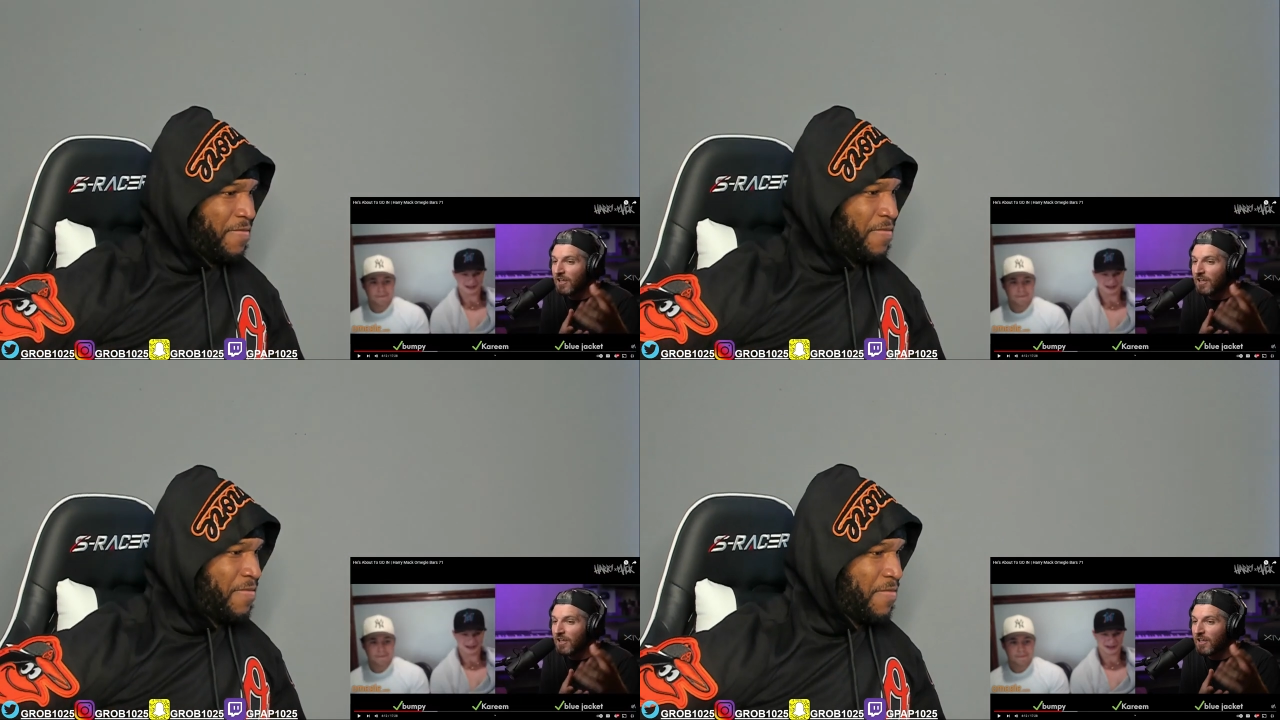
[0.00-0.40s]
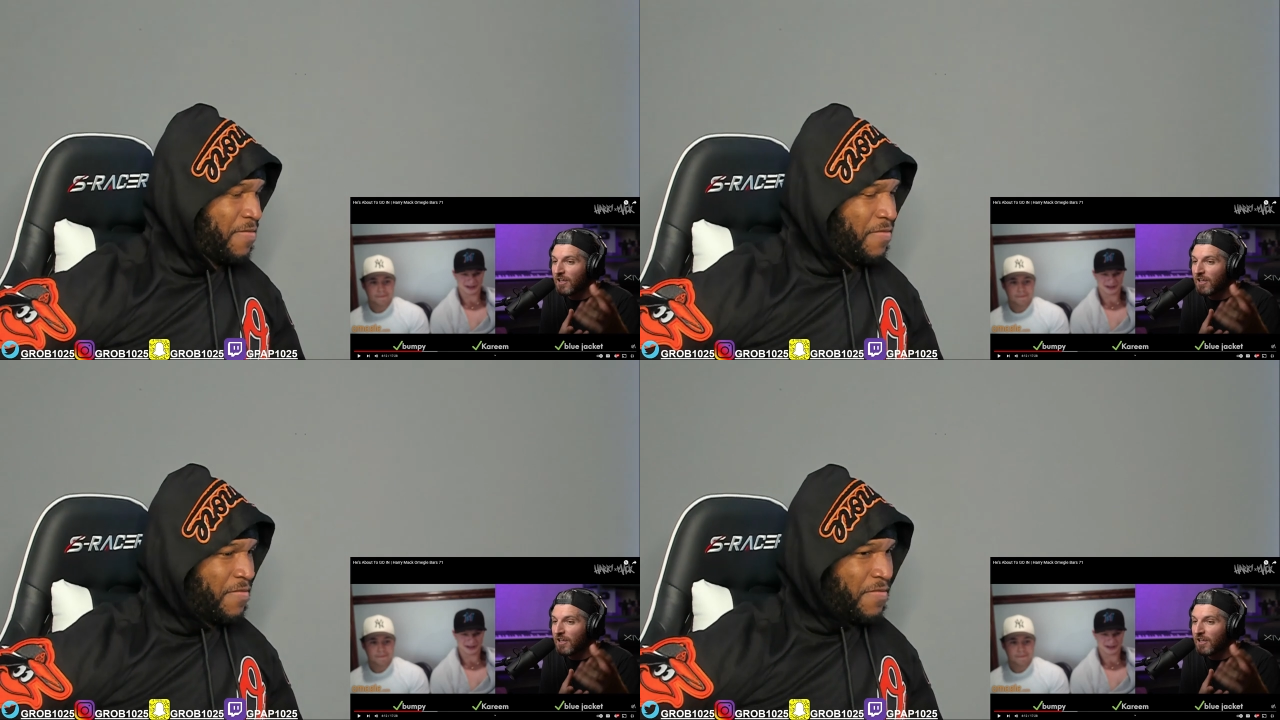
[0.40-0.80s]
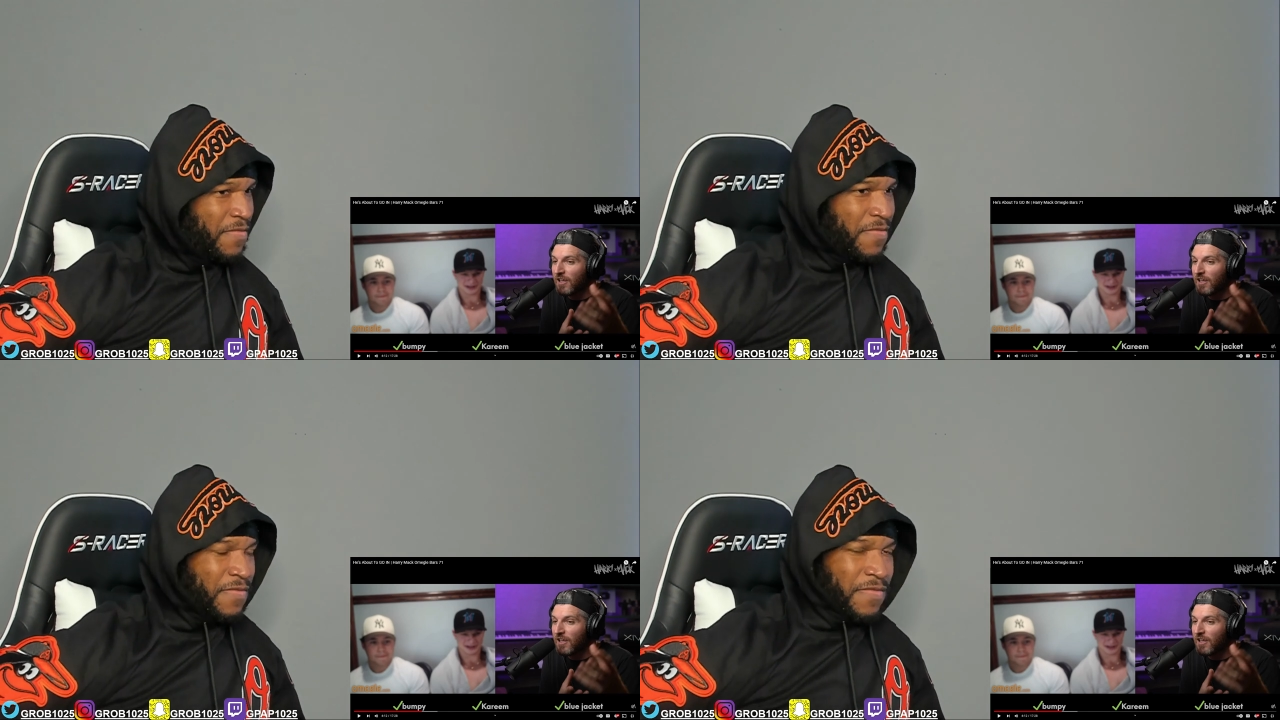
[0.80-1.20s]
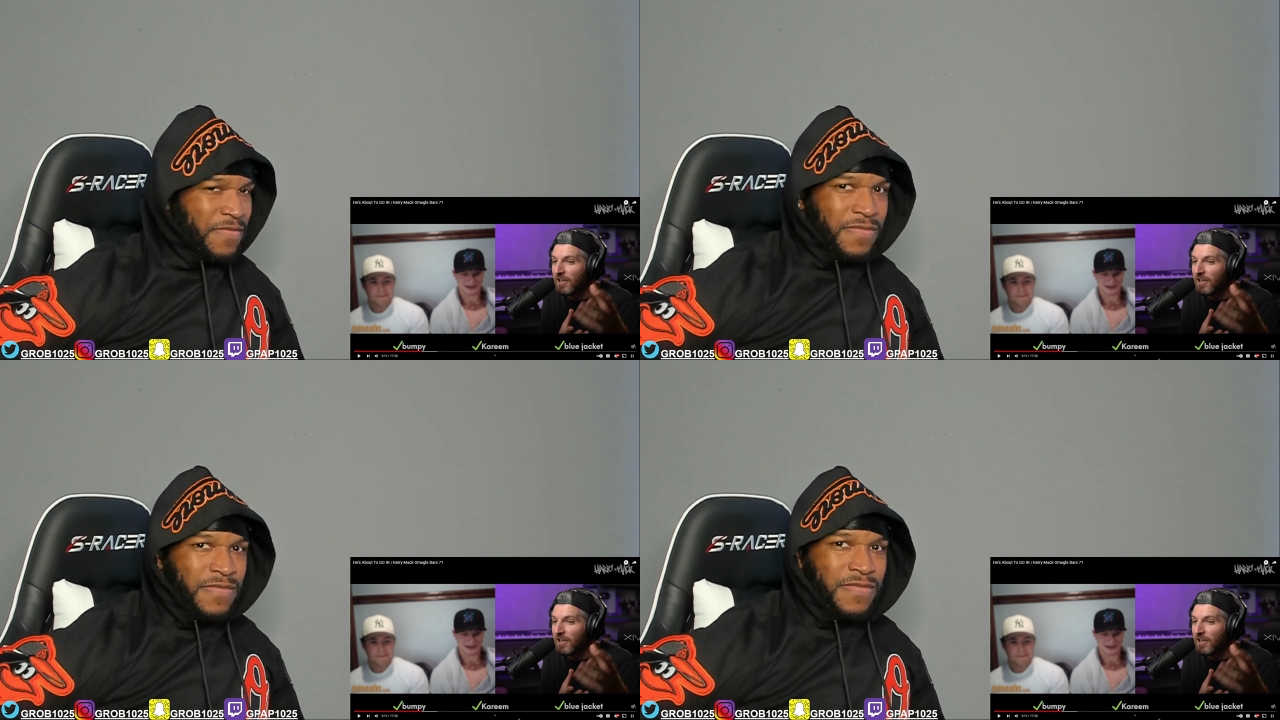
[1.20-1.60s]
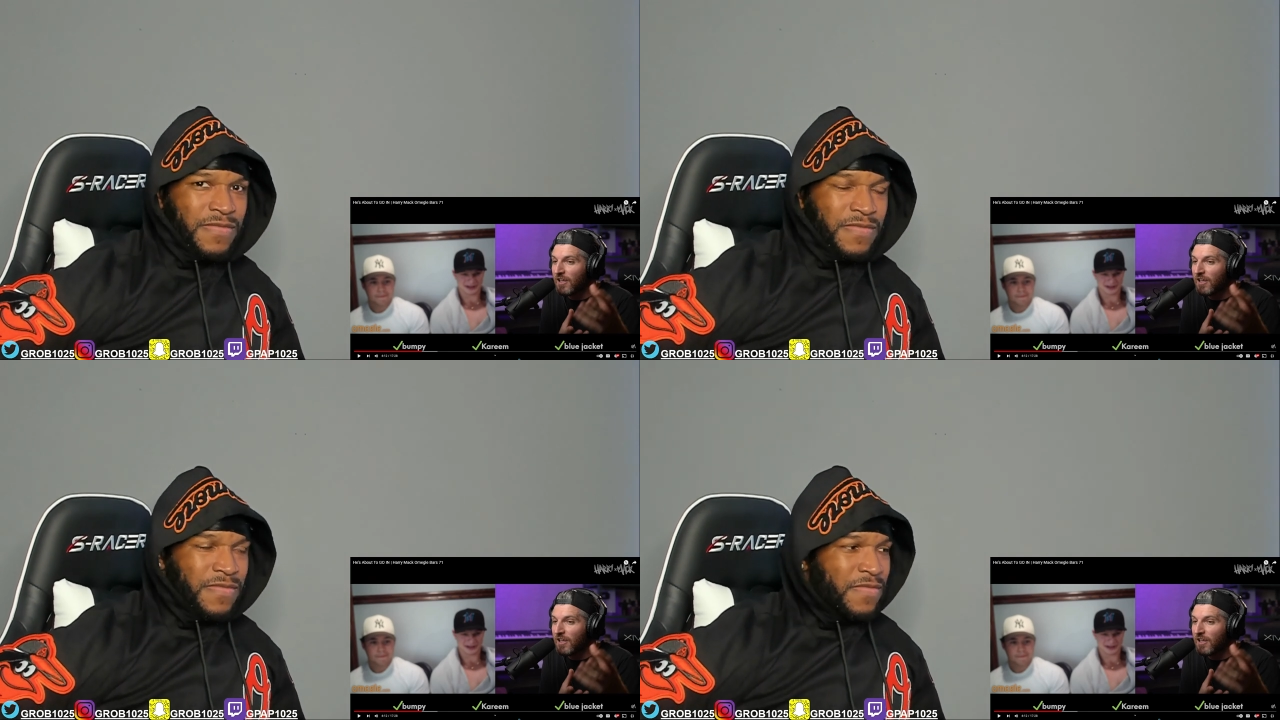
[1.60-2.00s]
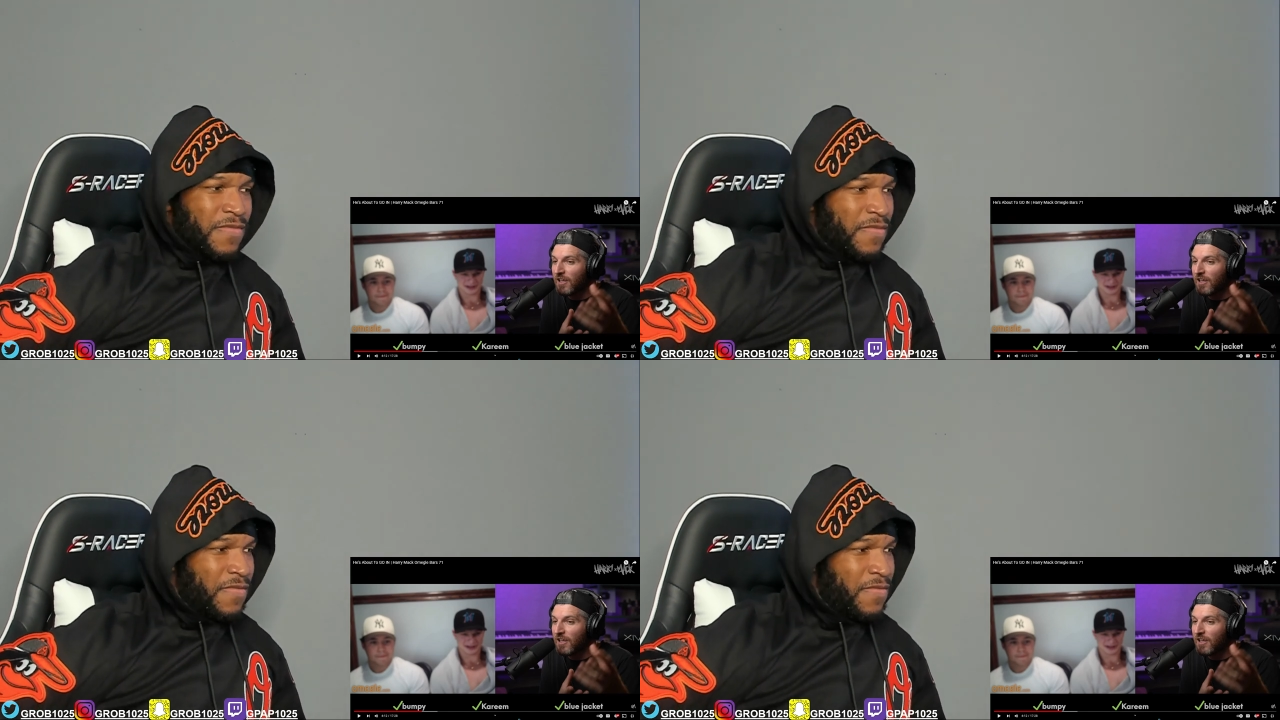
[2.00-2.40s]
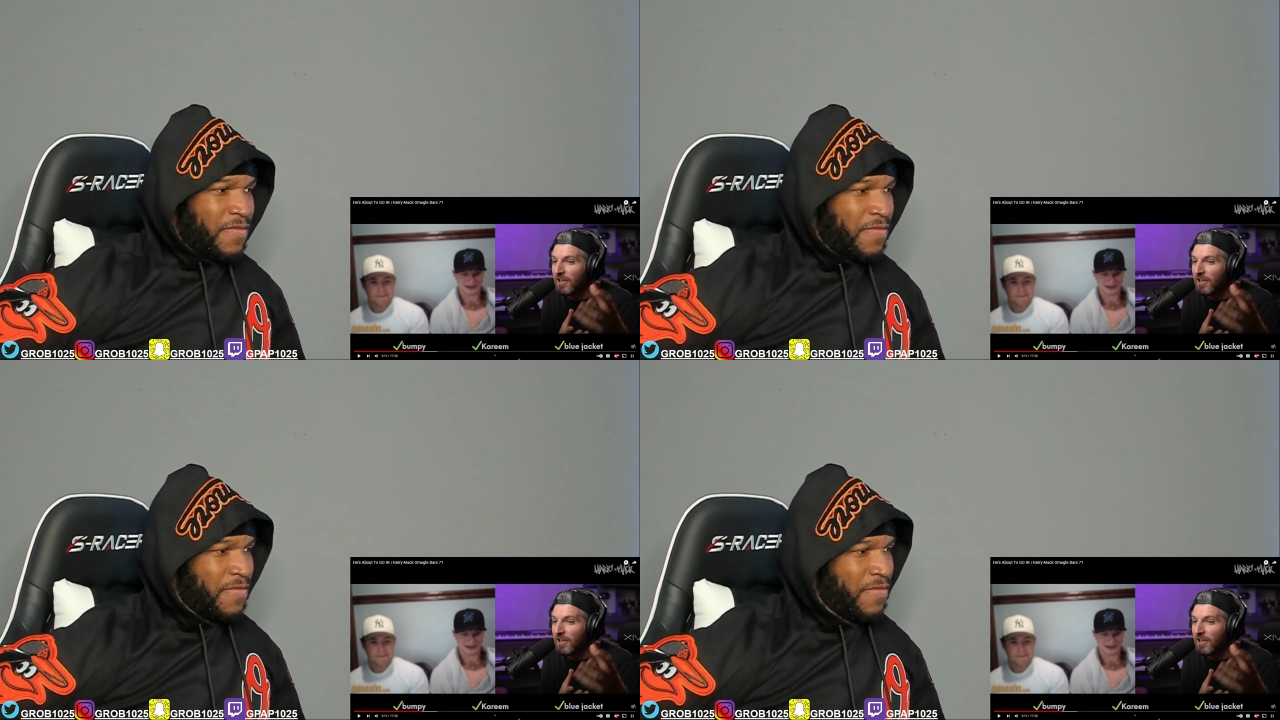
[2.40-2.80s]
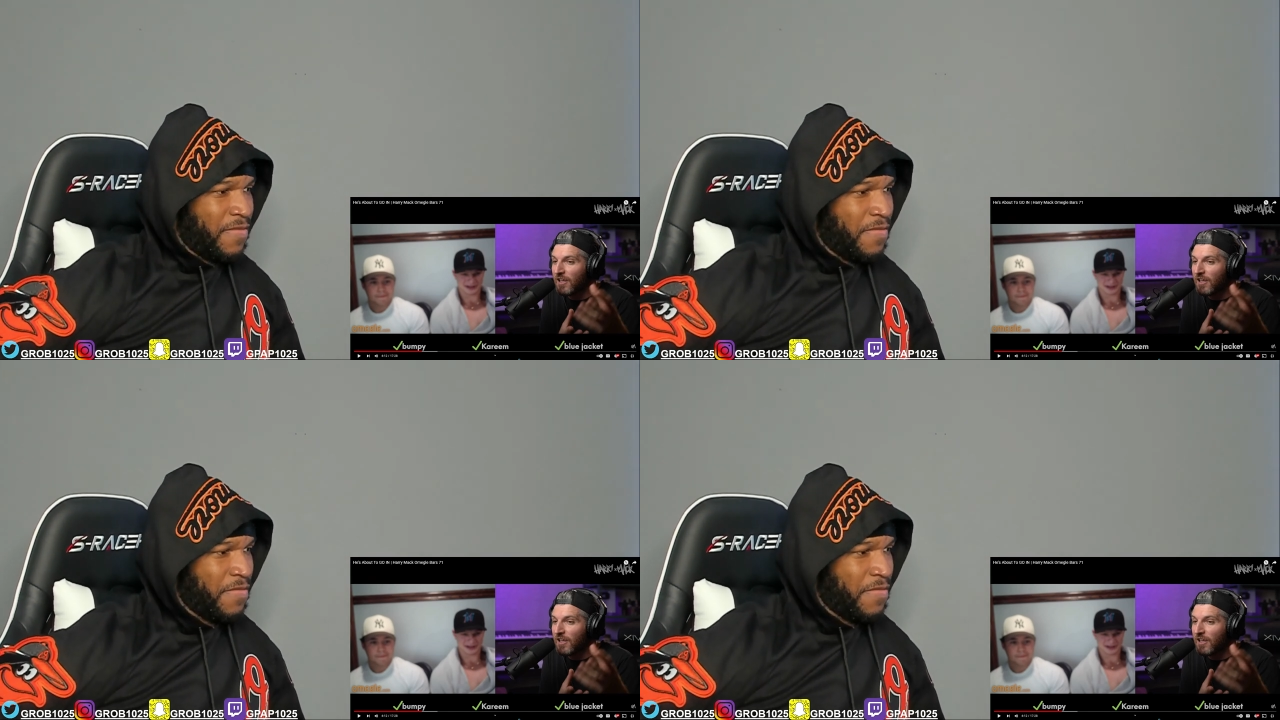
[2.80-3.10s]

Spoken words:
(no one is talking)